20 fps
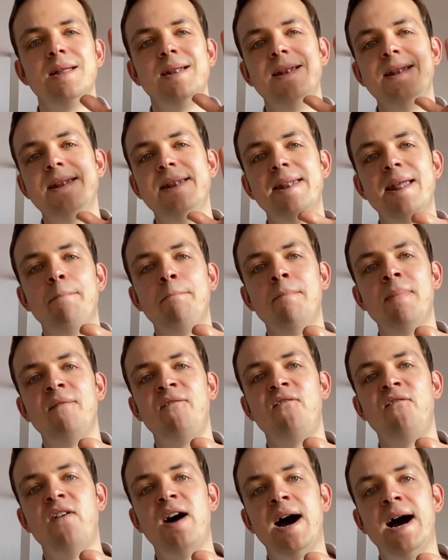Number
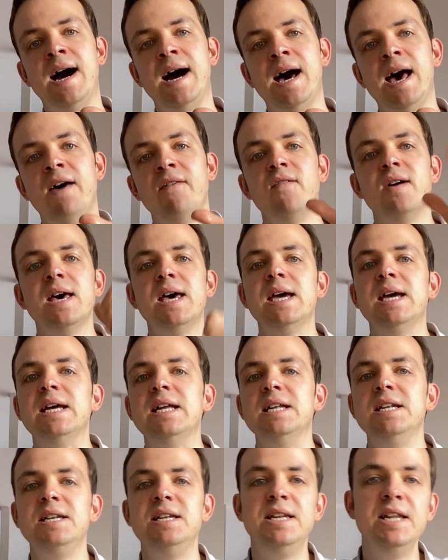5,
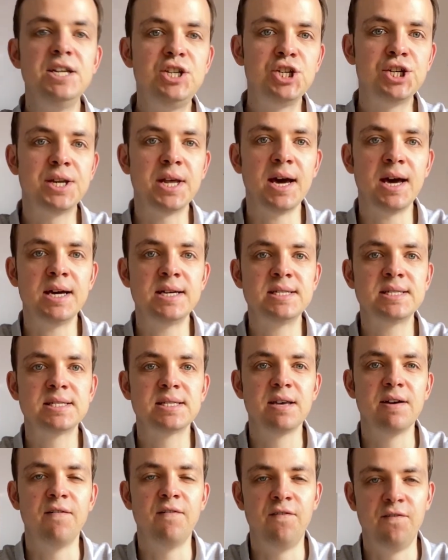digitize
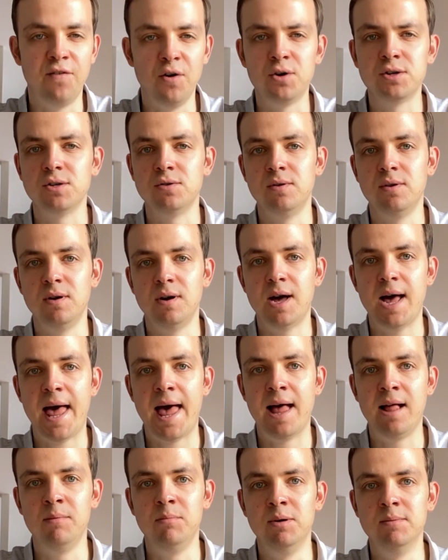photo
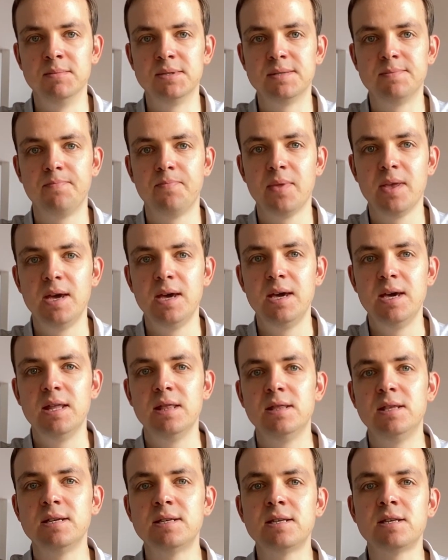albums.
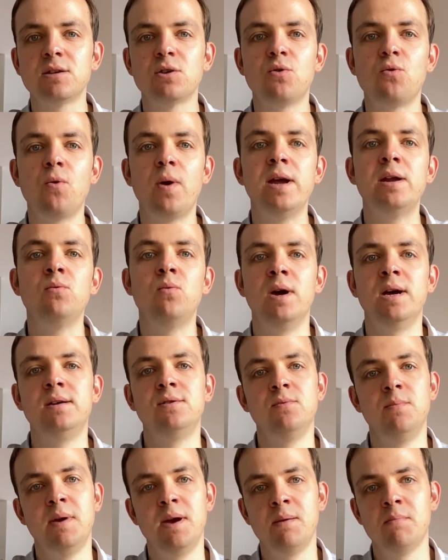This is a great way to
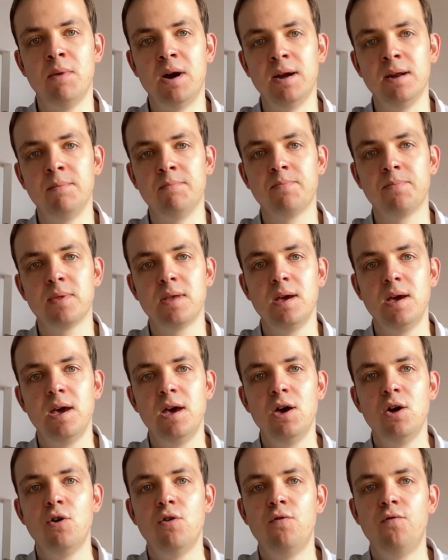make money.
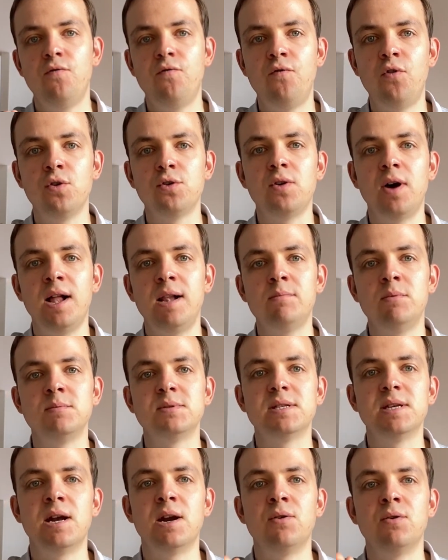Photo
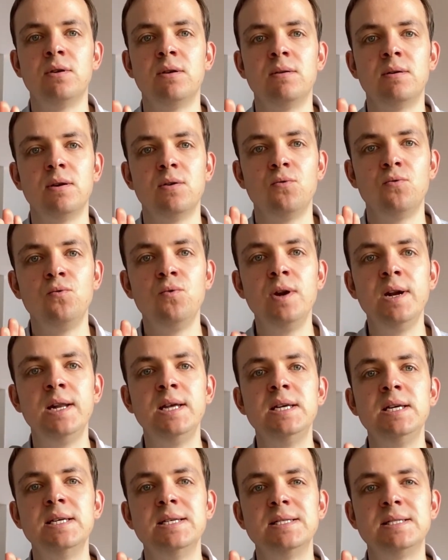albums are a
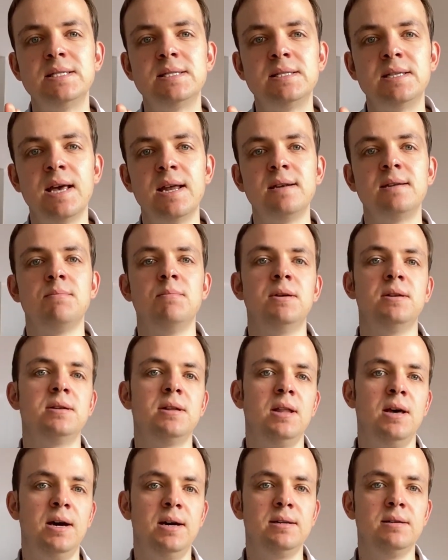really
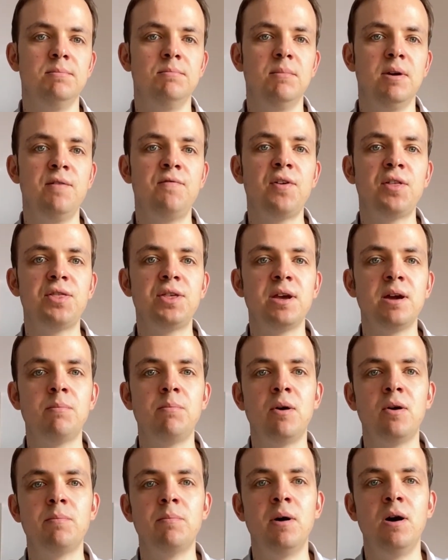sentimental item. If I think
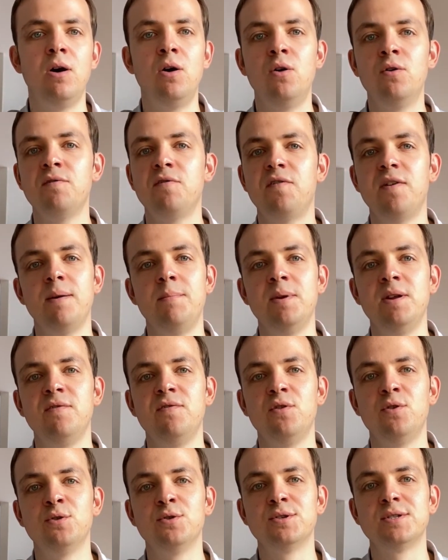about my own family
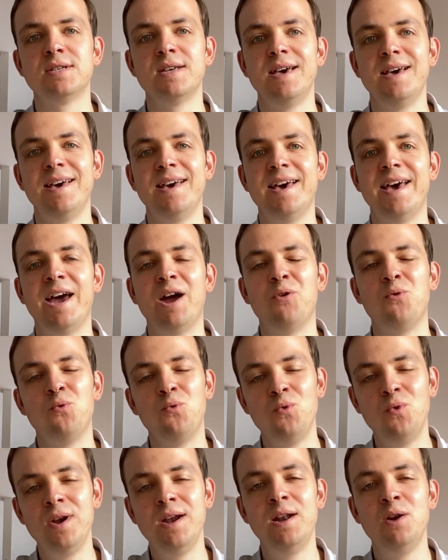photos, I
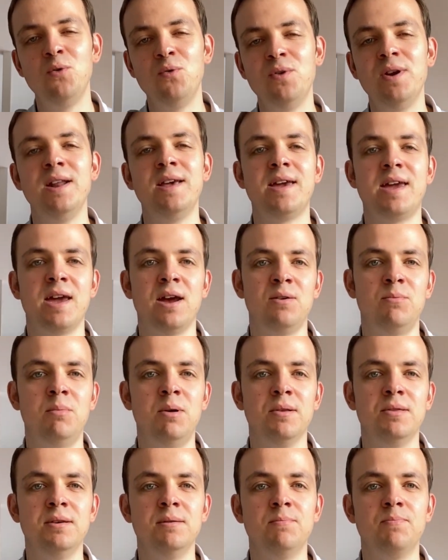really care
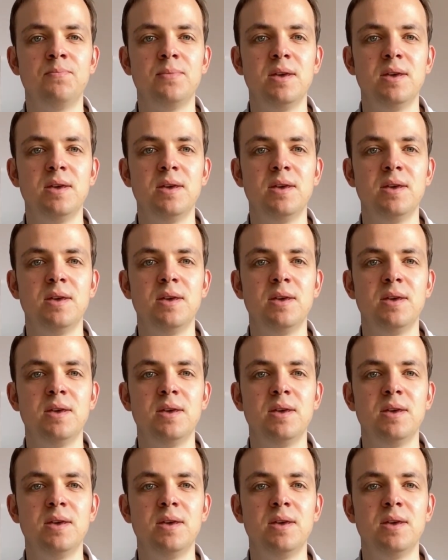about them.